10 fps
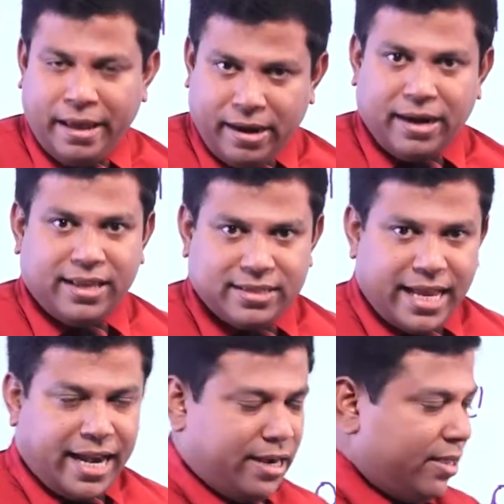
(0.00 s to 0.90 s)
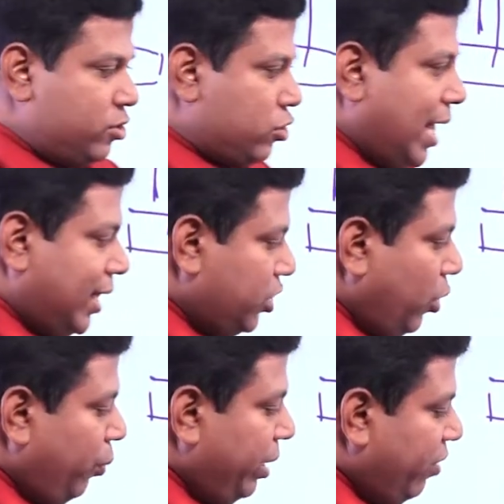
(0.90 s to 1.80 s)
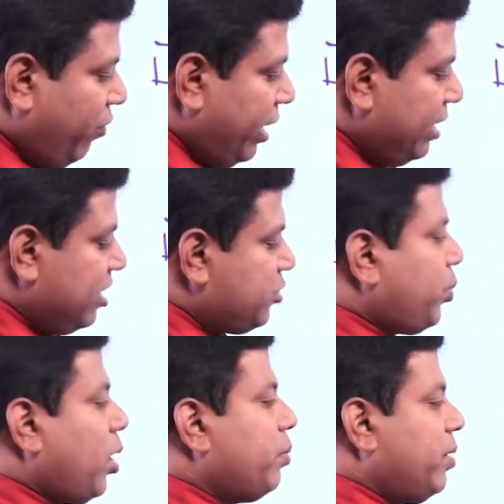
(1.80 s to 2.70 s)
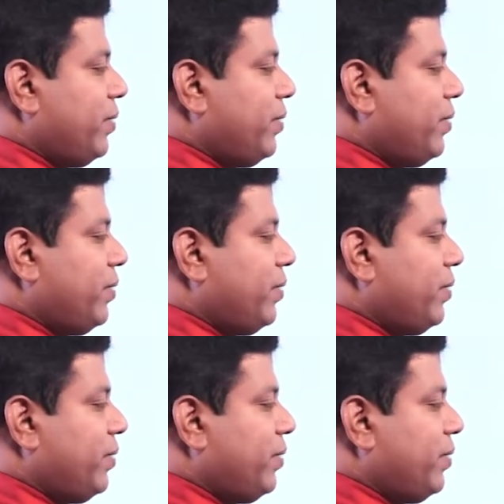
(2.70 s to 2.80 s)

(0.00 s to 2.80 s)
Understand? So, that is how we avoid this problem.